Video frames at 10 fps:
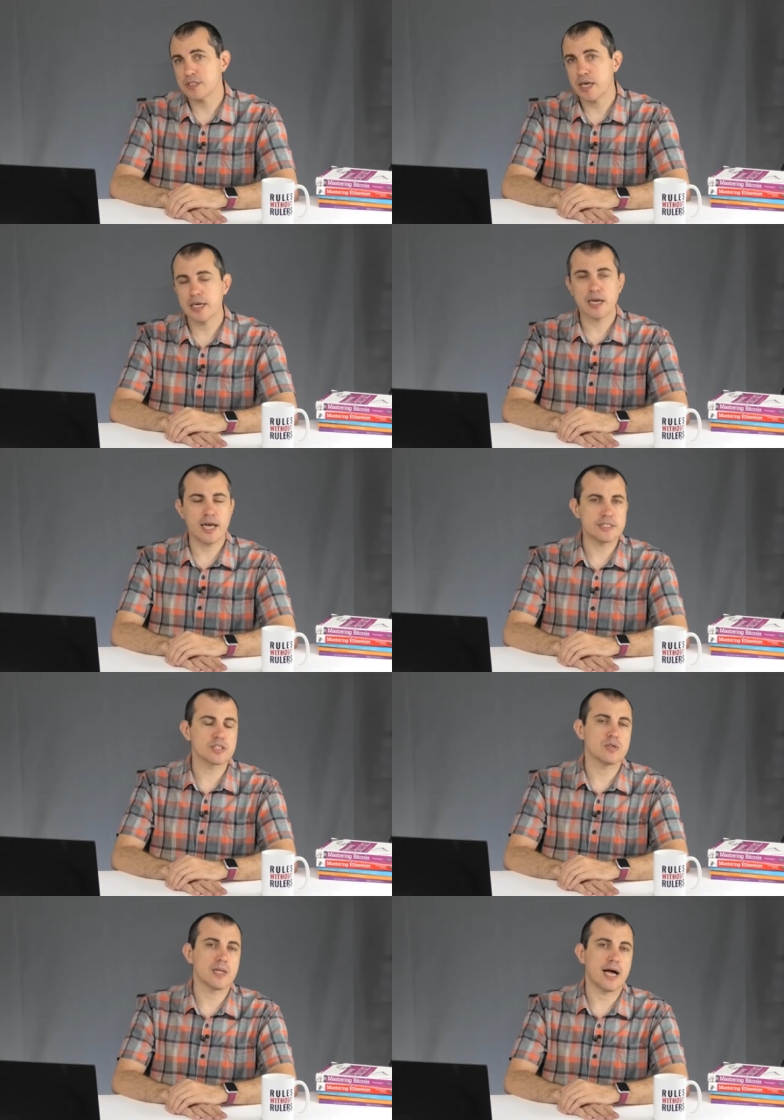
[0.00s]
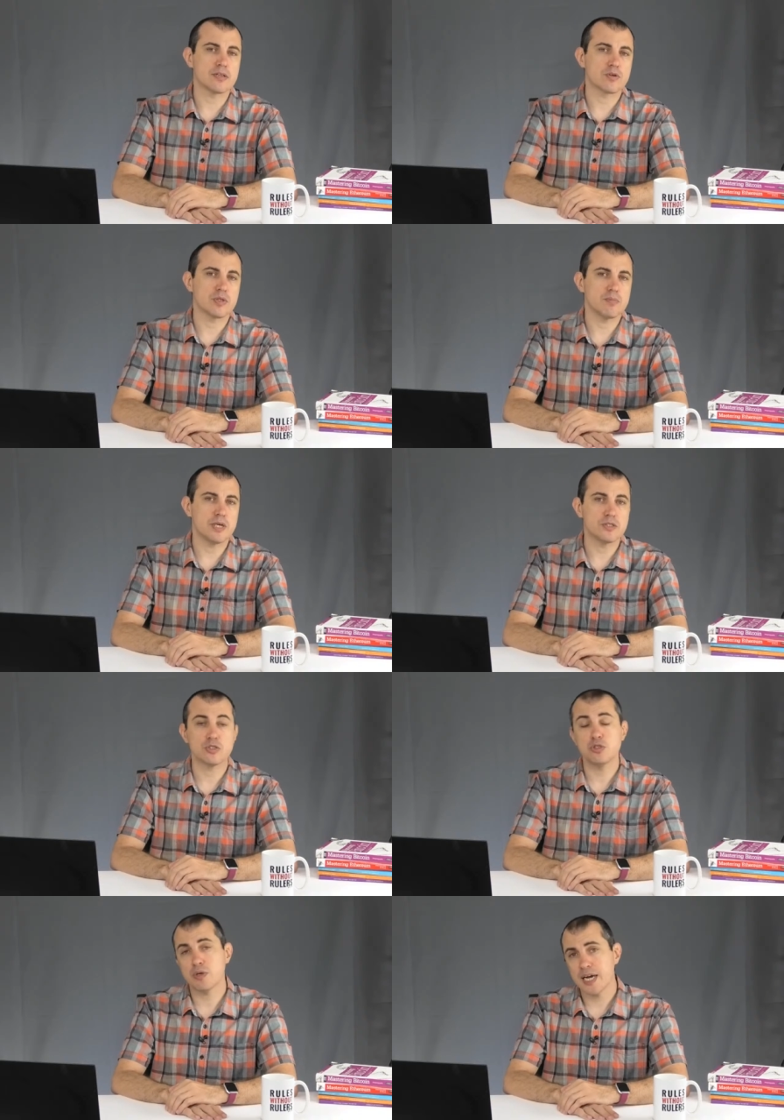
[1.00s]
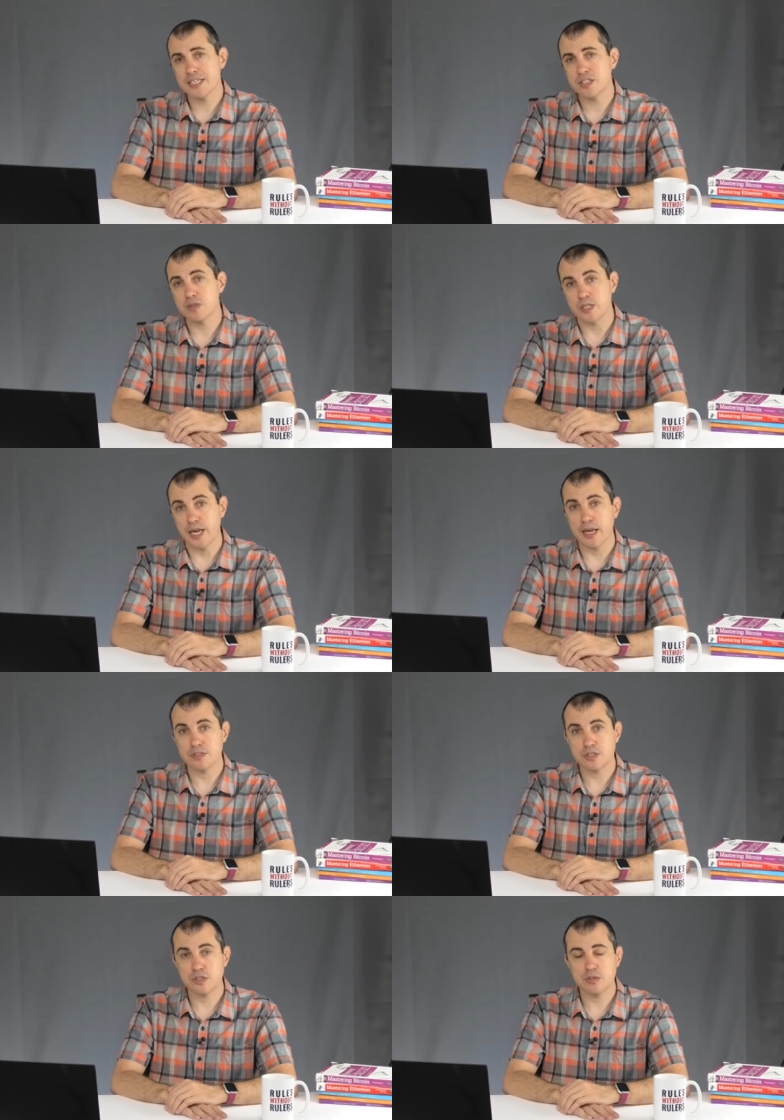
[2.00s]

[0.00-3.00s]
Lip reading: a classical algorithm is to classical analysis.